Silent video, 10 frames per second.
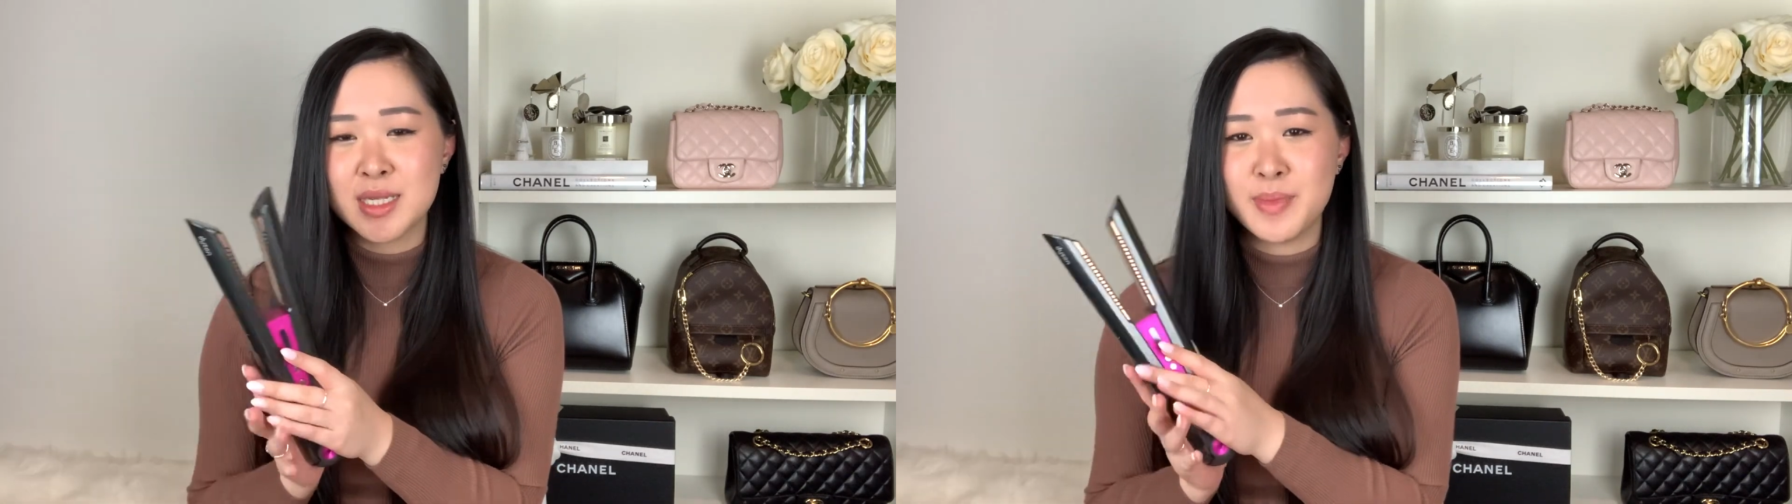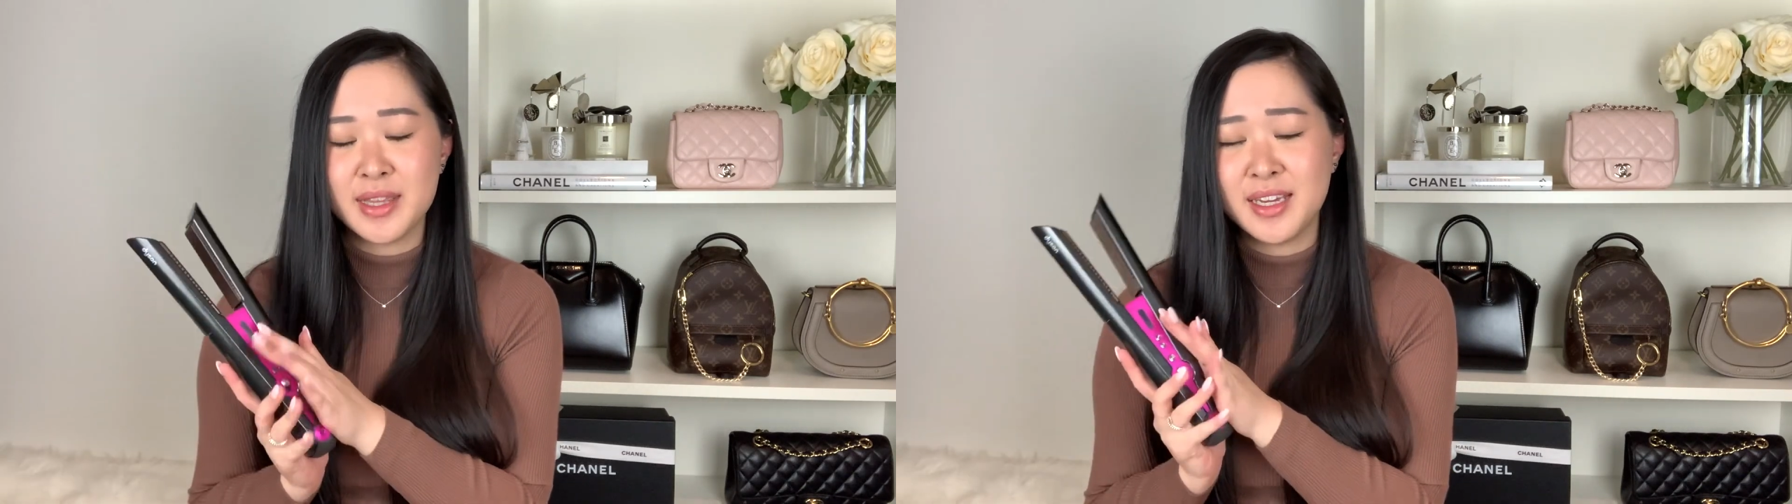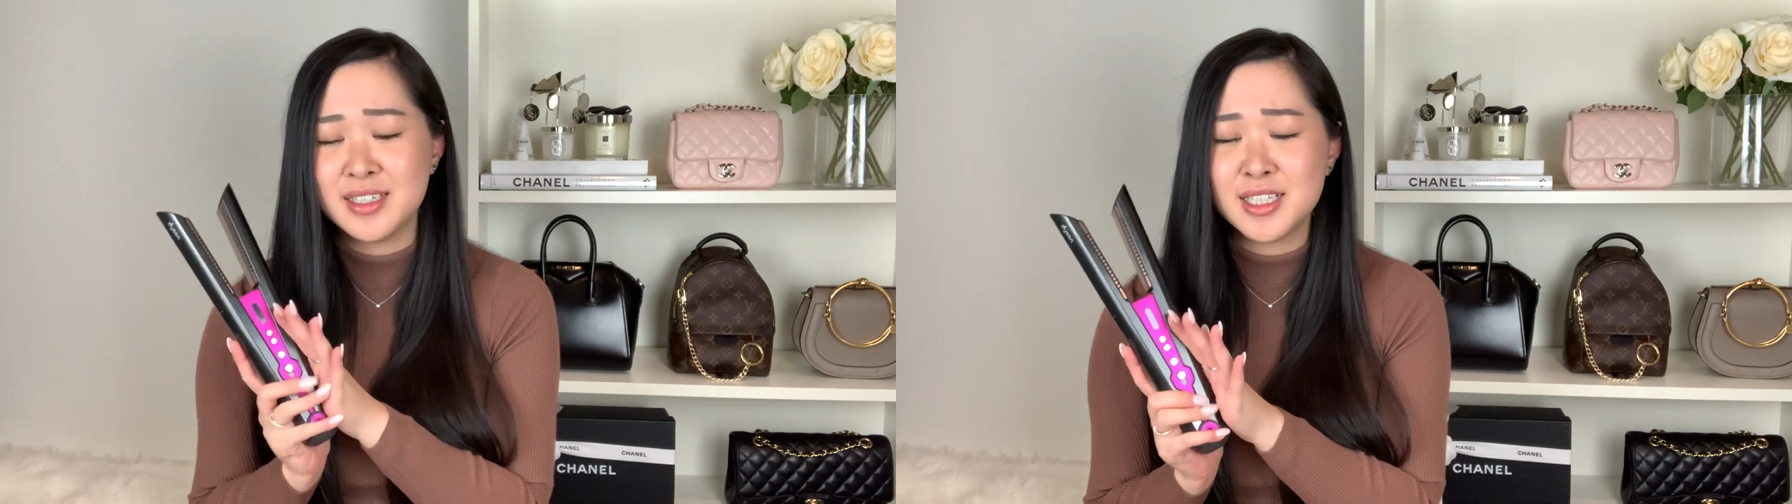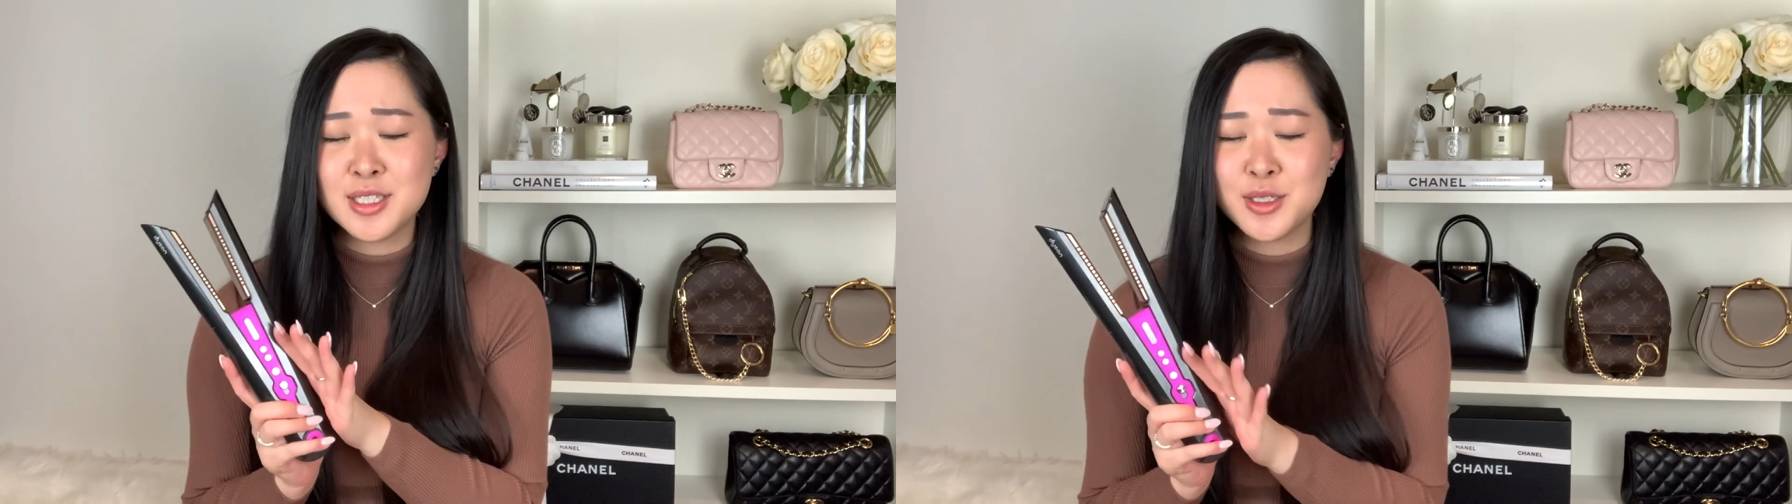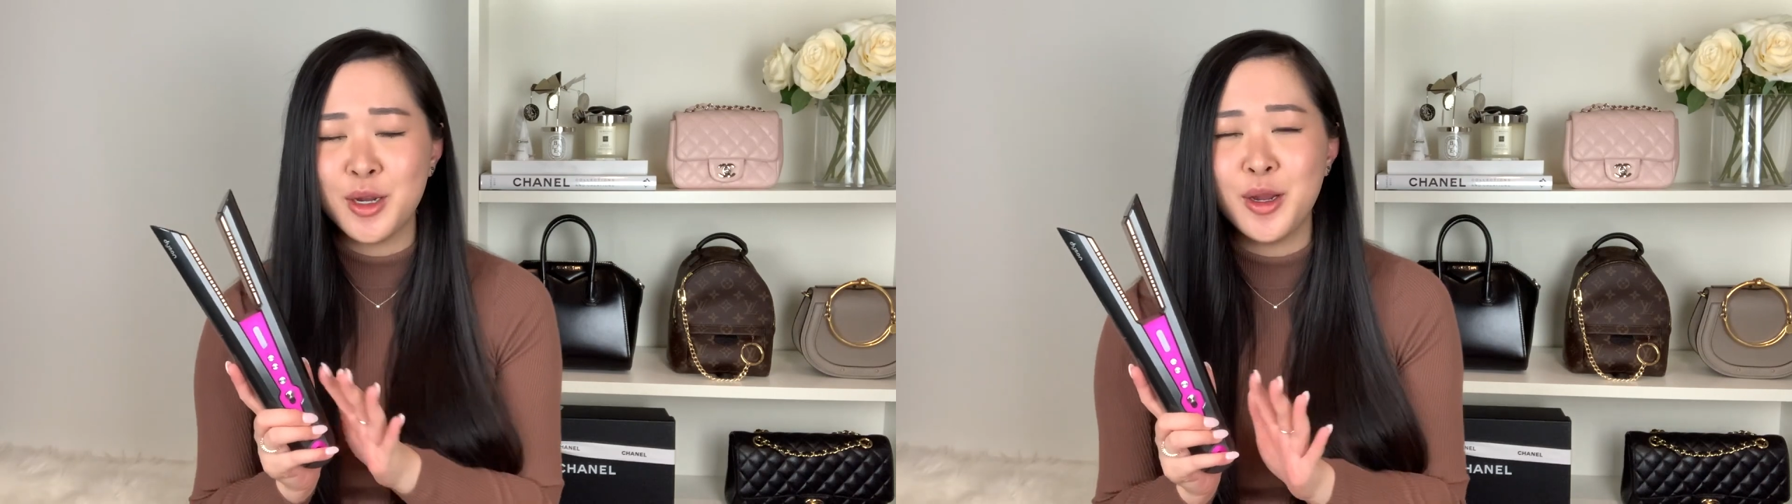but they are just
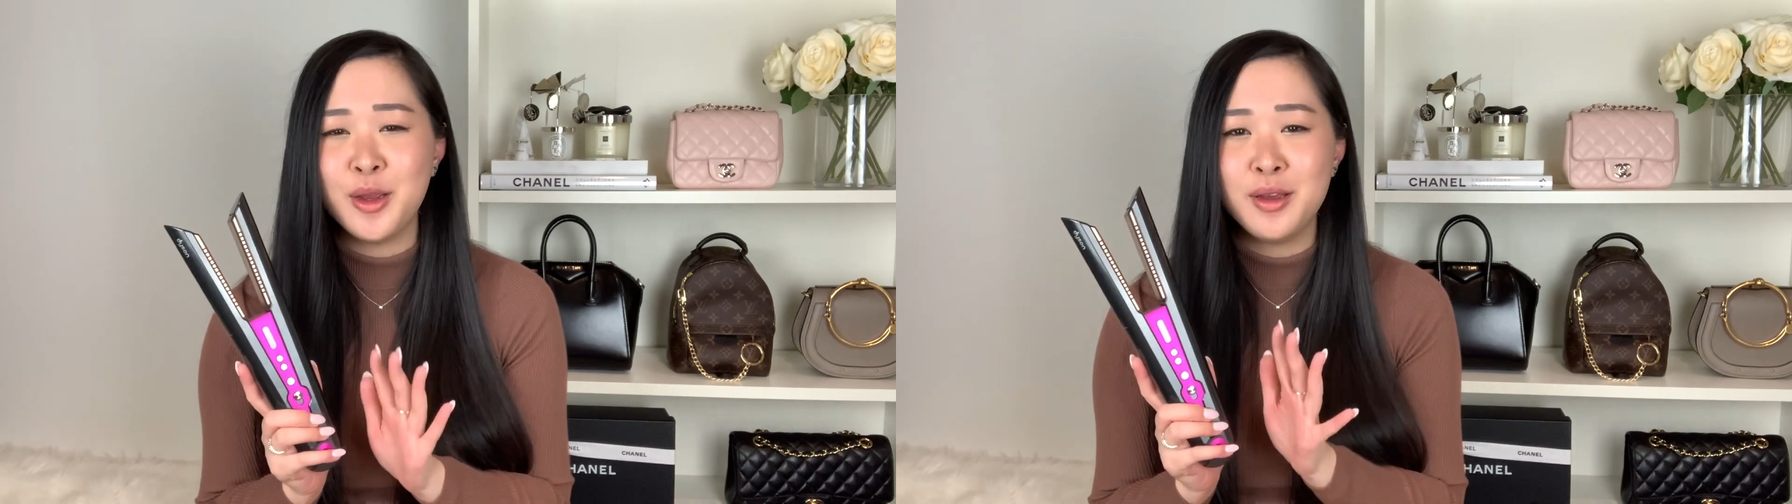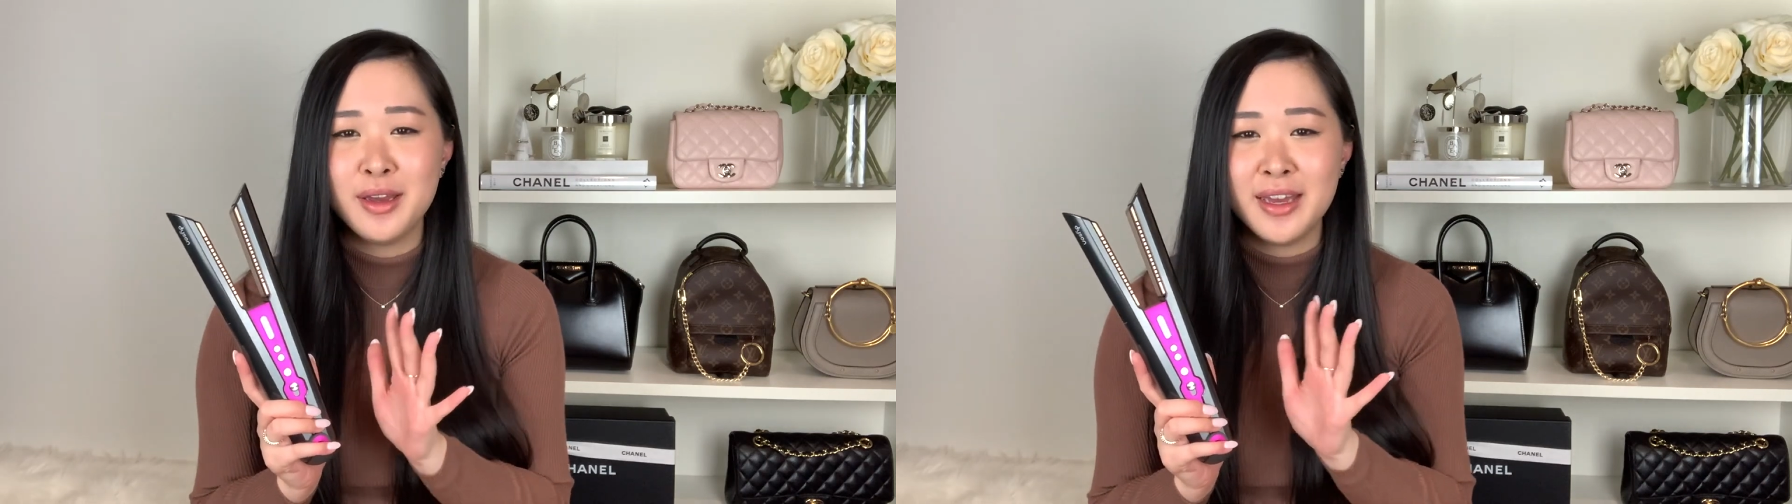so